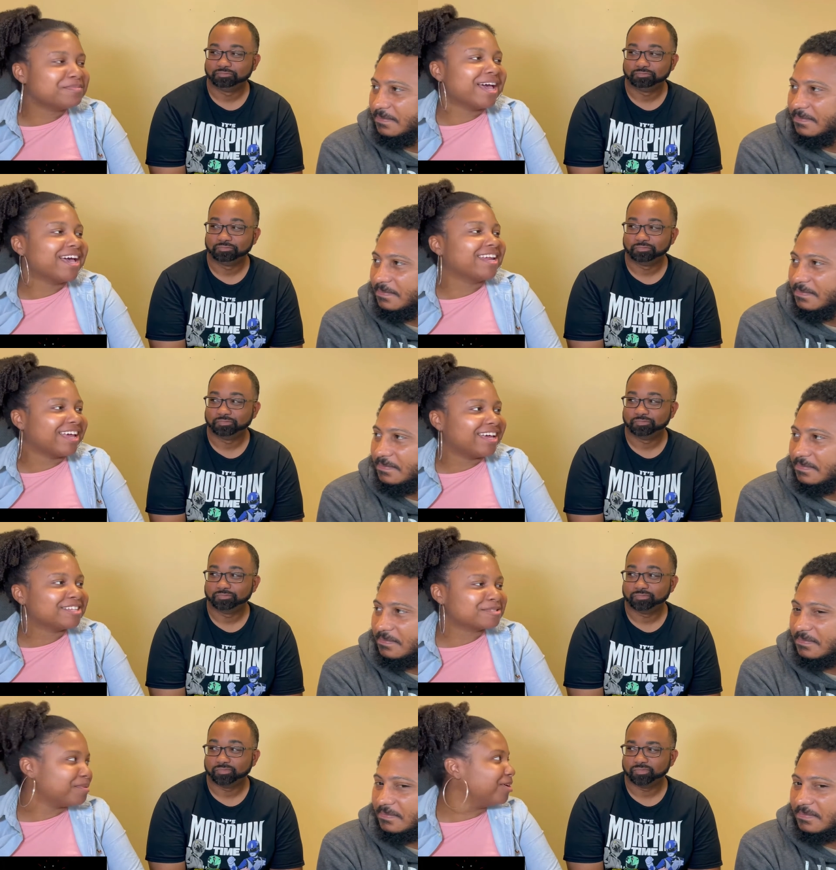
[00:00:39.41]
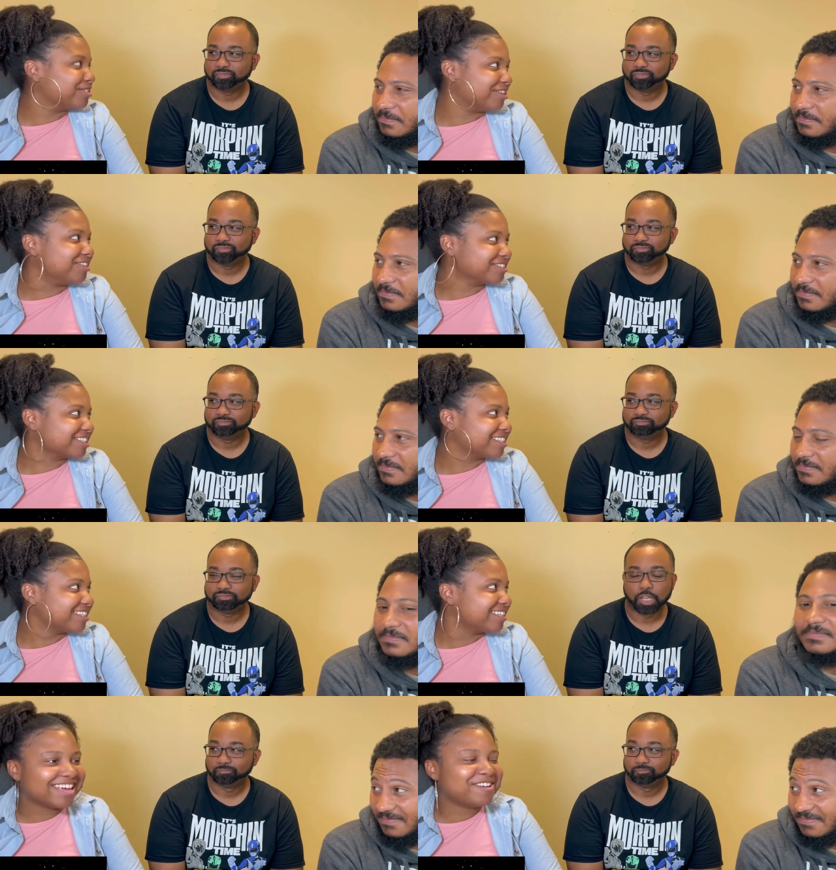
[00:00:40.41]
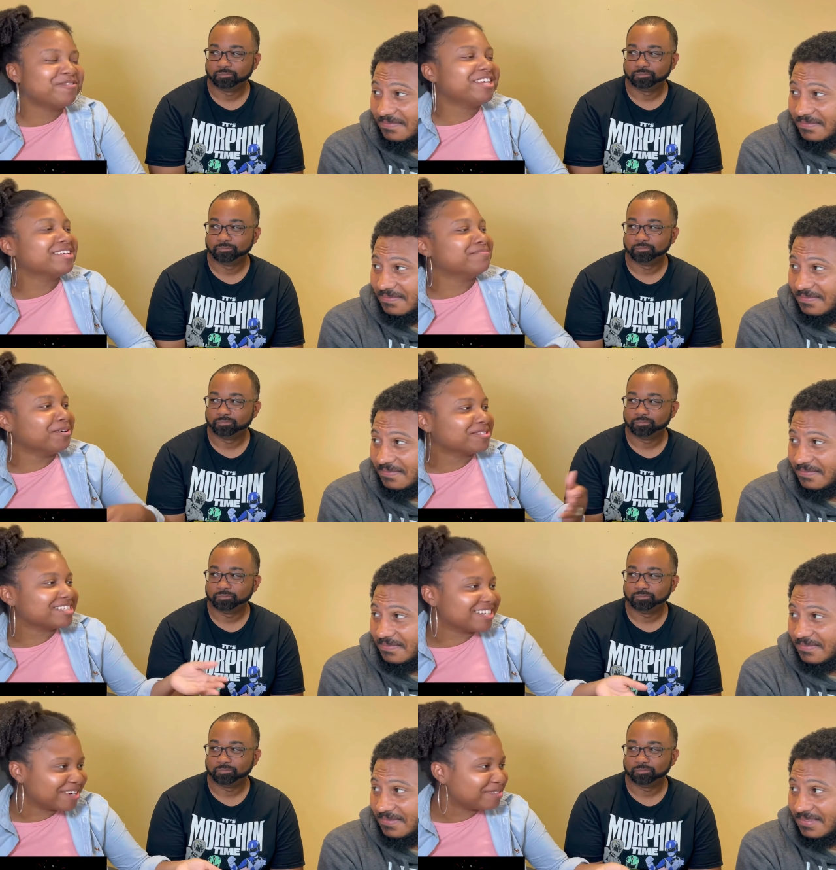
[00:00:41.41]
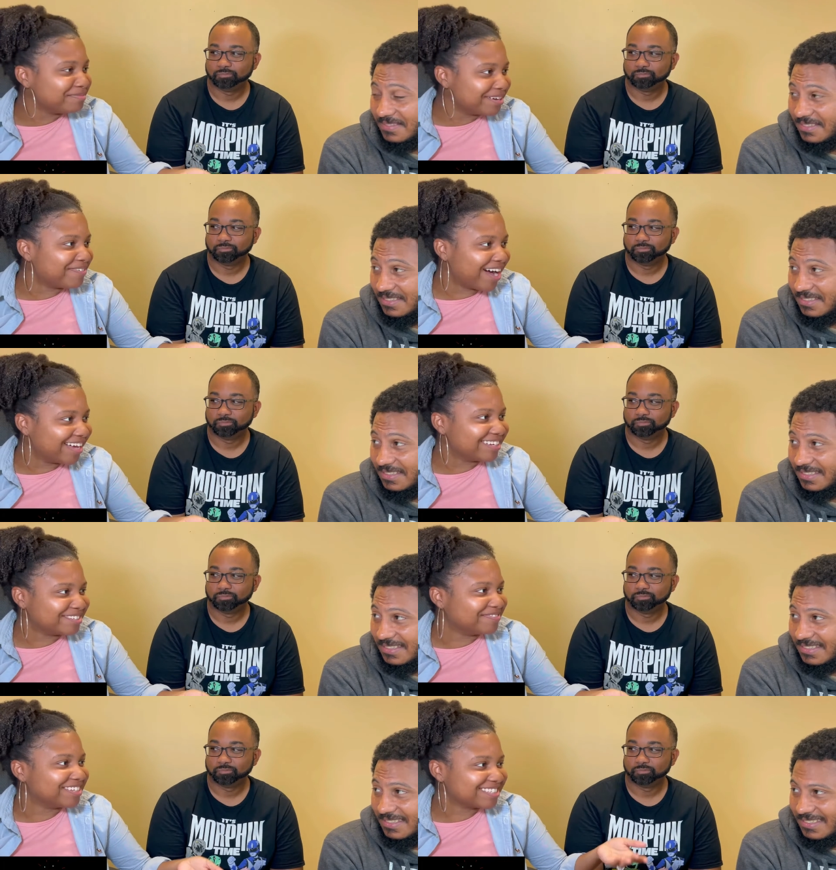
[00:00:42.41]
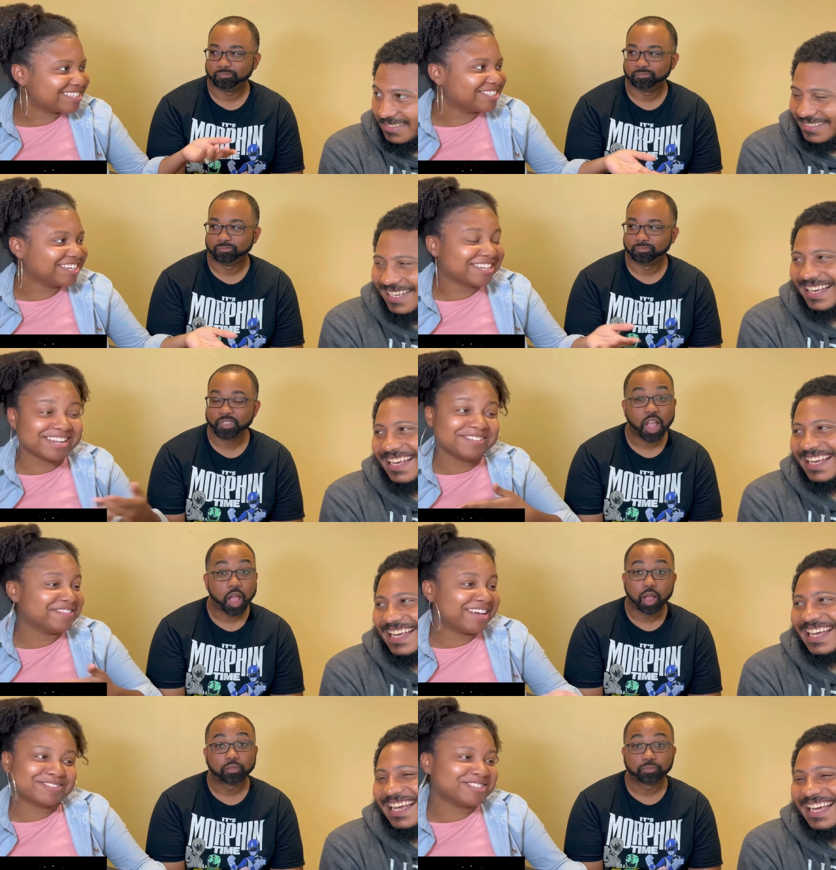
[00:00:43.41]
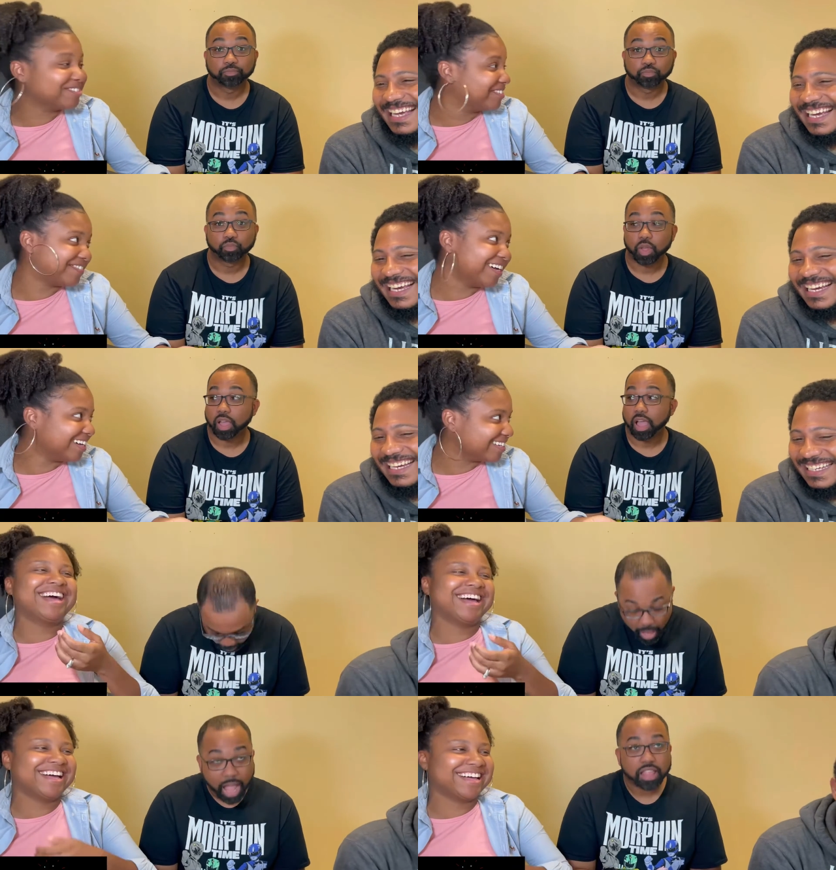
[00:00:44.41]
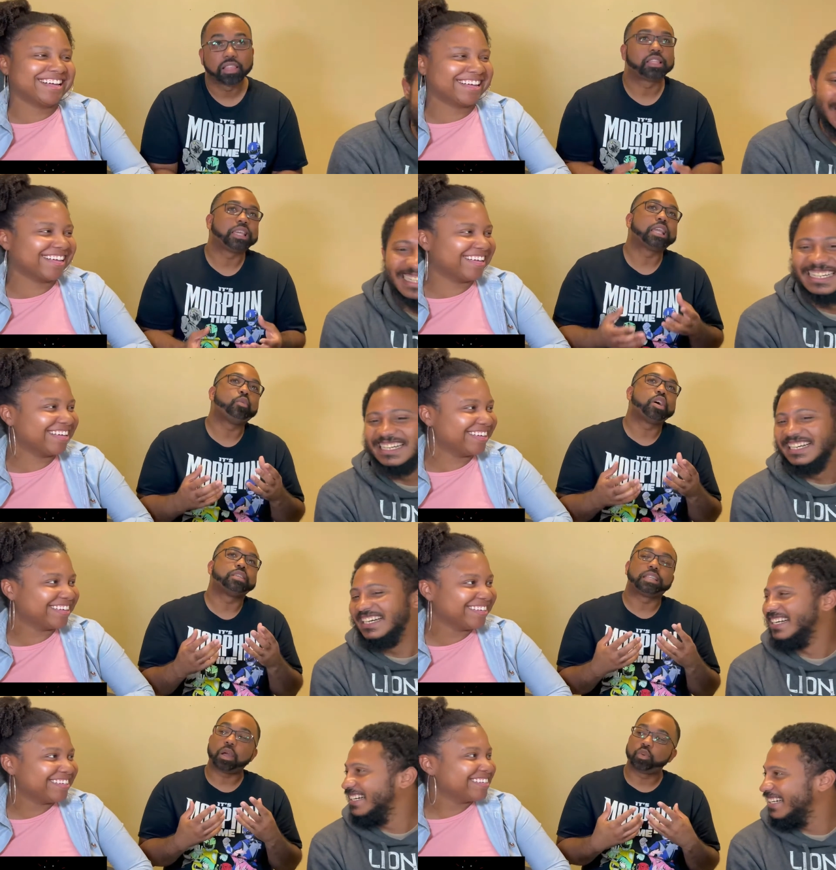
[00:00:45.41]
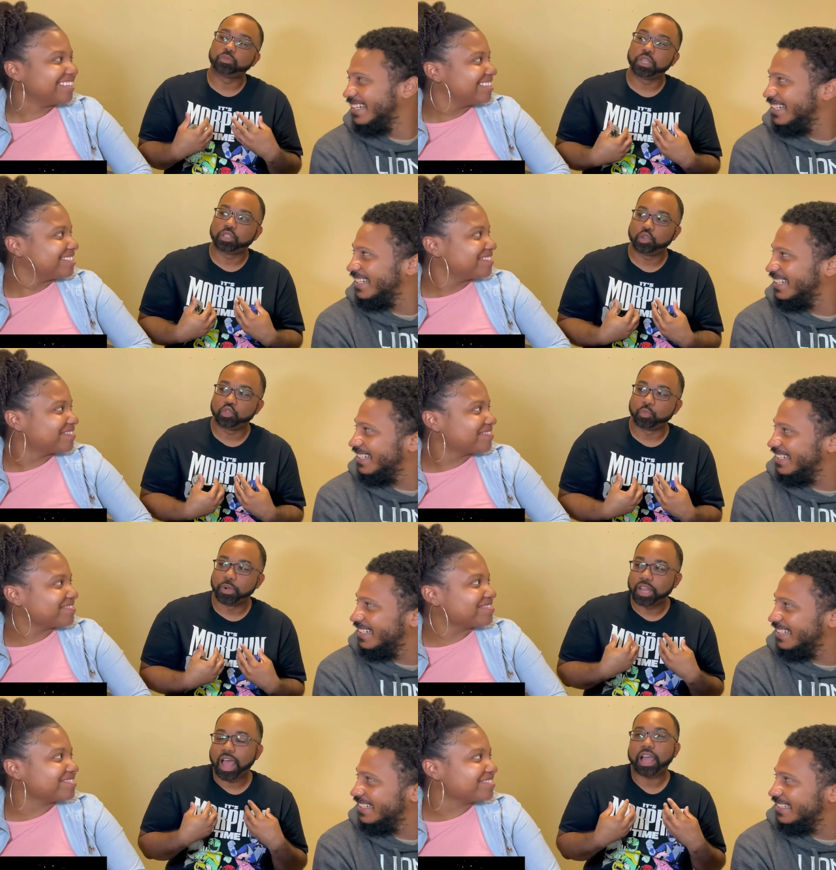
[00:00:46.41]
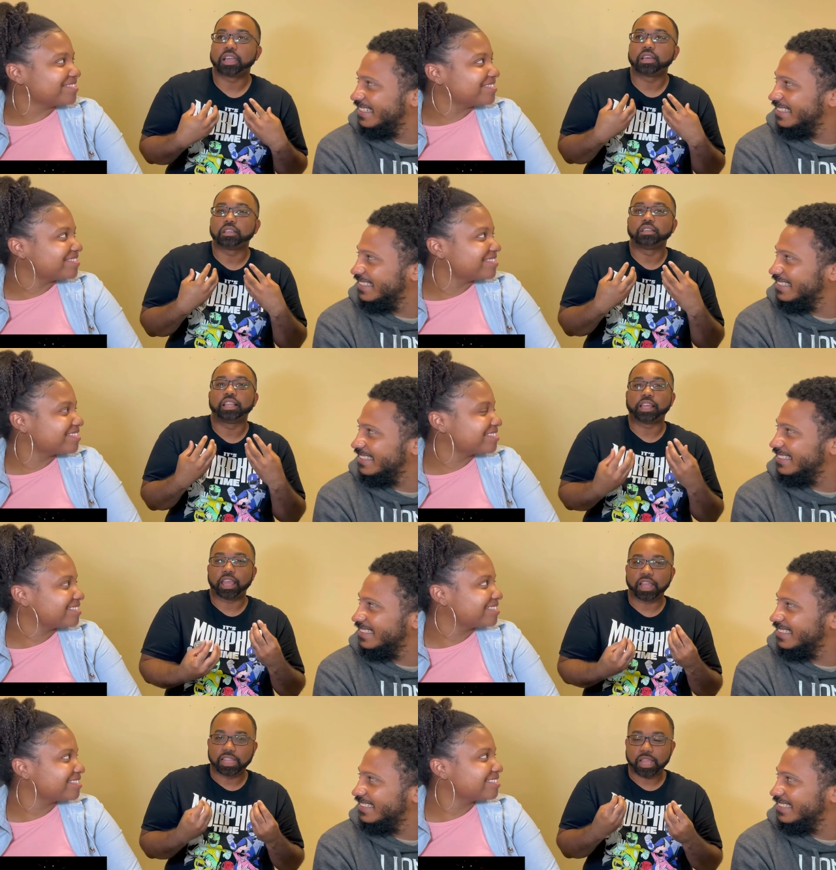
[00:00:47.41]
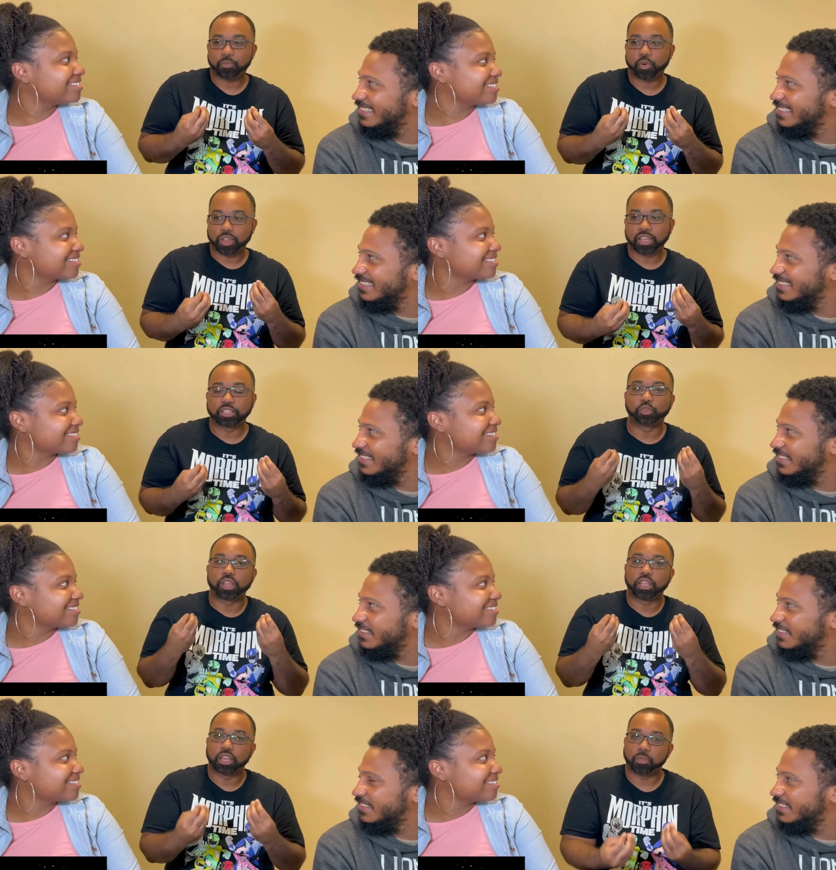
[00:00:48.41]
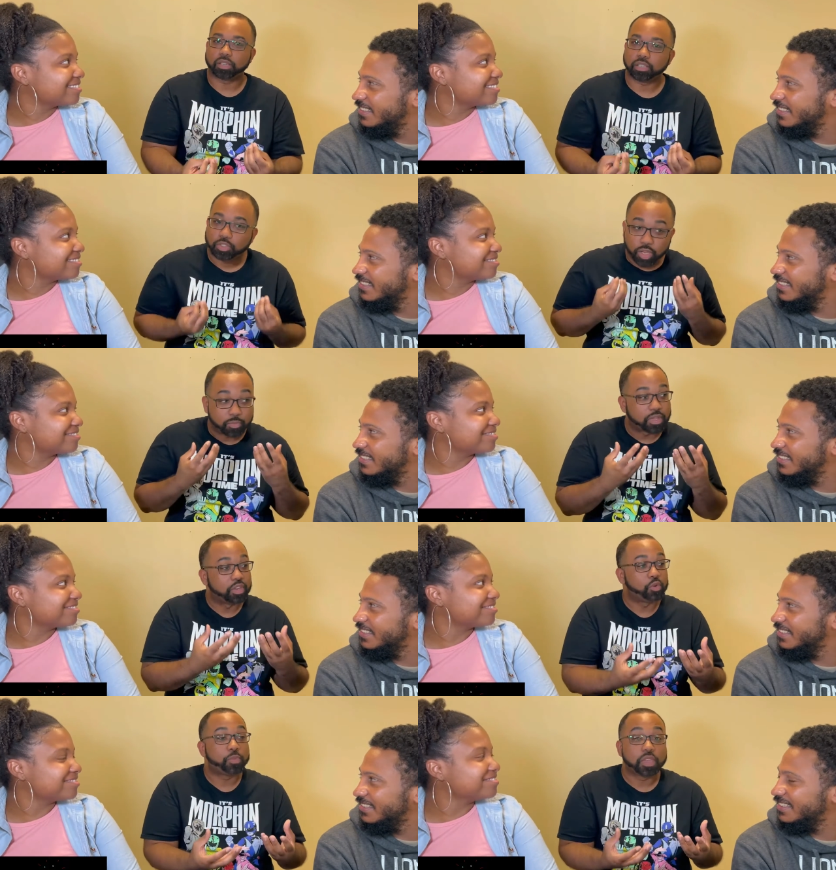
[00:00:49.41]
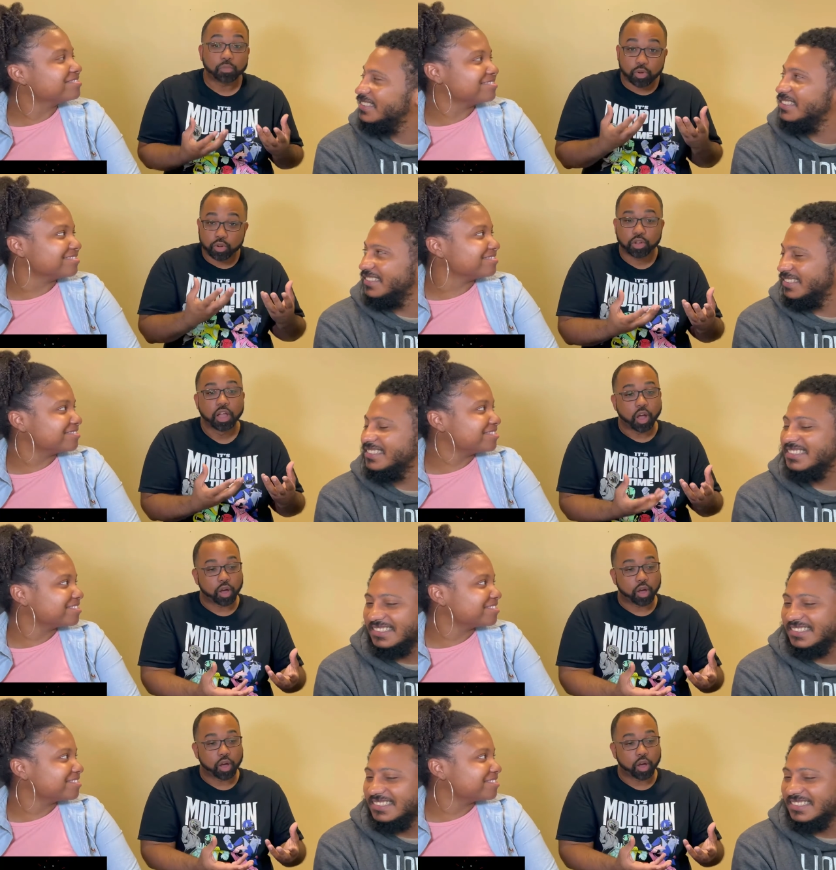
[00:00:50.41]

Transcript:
Speaker 1: bad at small talk. And we can both sit here and be quiet amongst each other, and I'm absolutely fine.
Speaker 2: and the thing was, that was me too. But mm-hmm. I could, like, at that point, like, trying to get out my shell, trying to meet new people, mm-hmm.